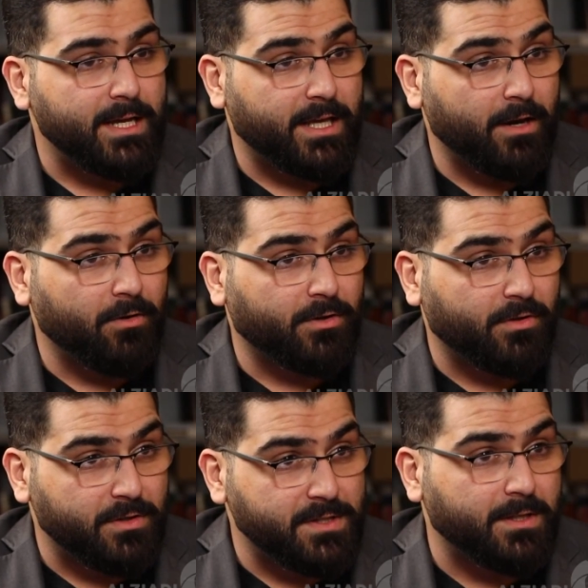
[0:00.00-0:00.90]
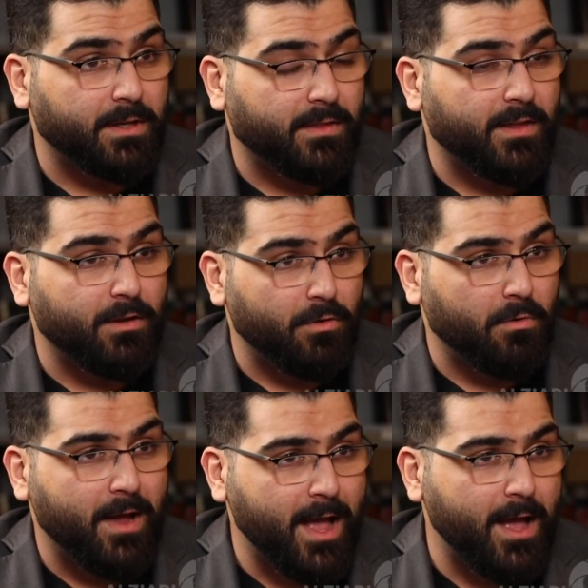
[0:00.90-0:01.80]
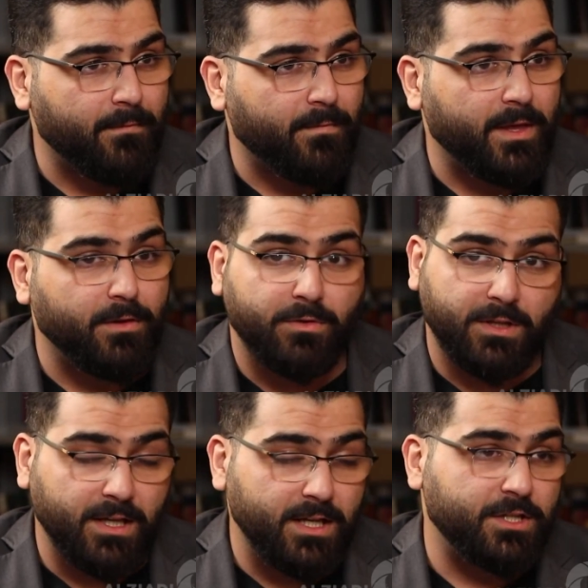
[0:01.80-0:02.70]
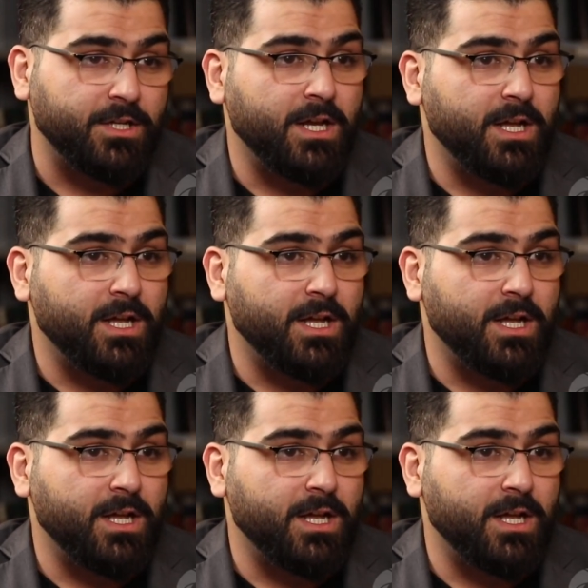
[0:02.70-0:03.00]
characteristic that you have, that you teach